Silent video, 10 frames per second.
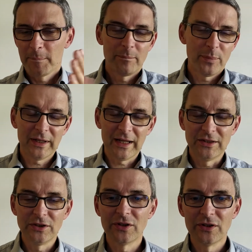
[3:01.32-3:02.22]
But
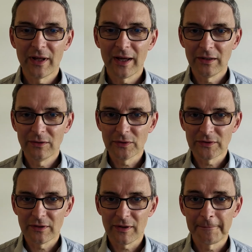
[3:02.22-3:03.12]
again, you can do that how you want
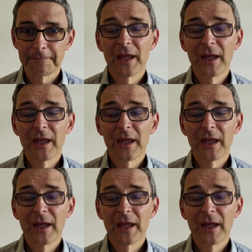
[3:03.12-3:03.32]
to do that.